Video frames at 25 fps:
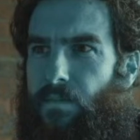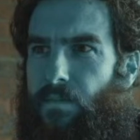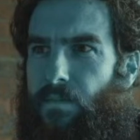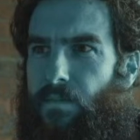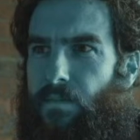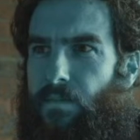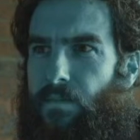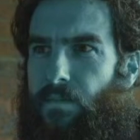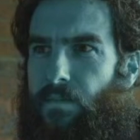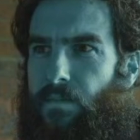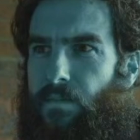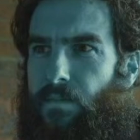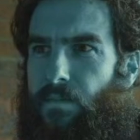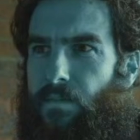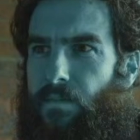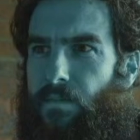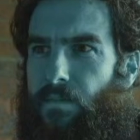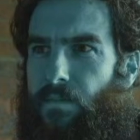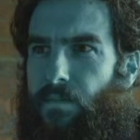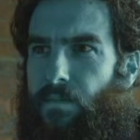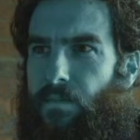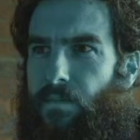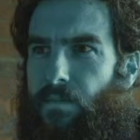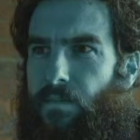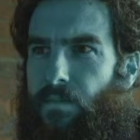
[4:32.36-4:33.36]

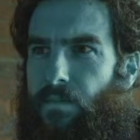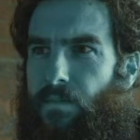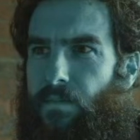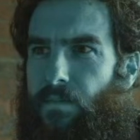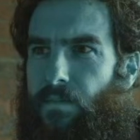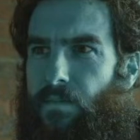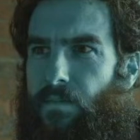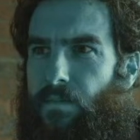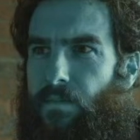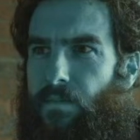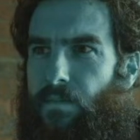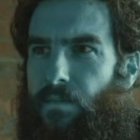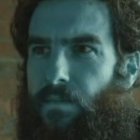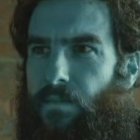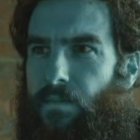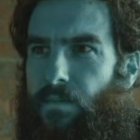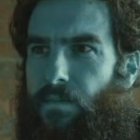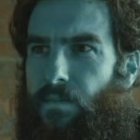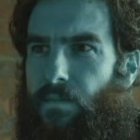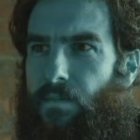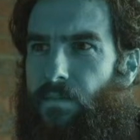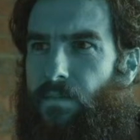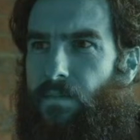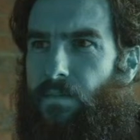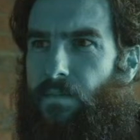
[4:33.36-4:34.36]

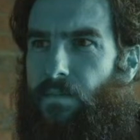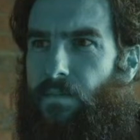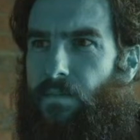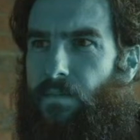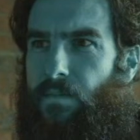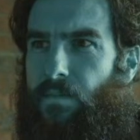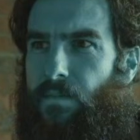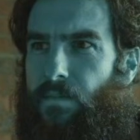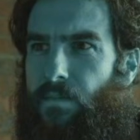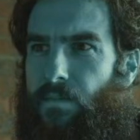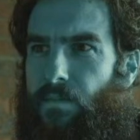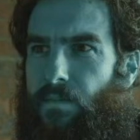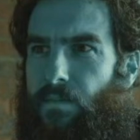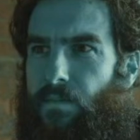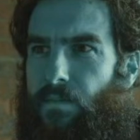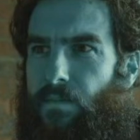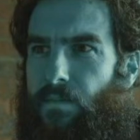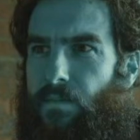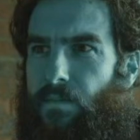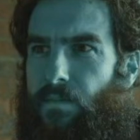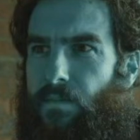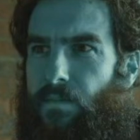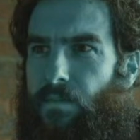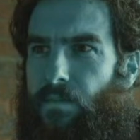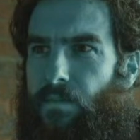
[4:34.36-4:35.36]

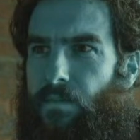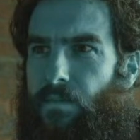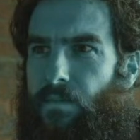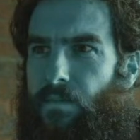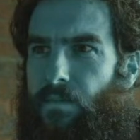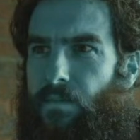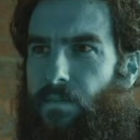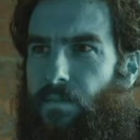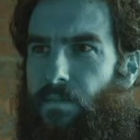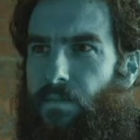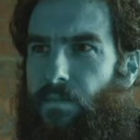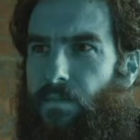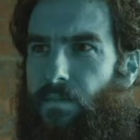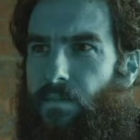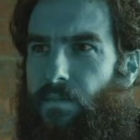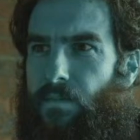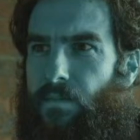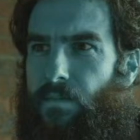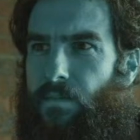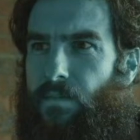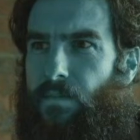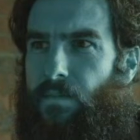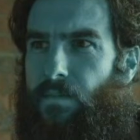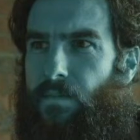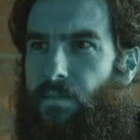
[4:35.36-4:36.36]

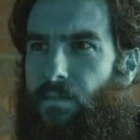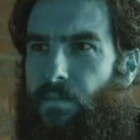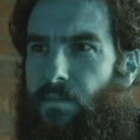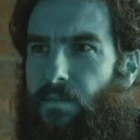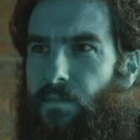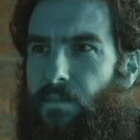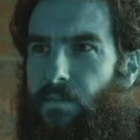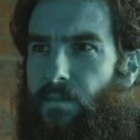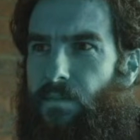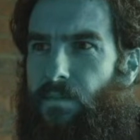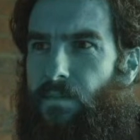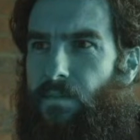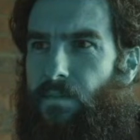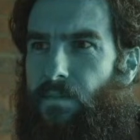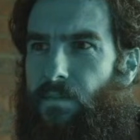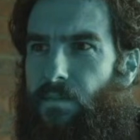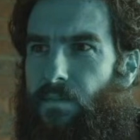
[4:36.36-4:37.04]
Nobody speaks.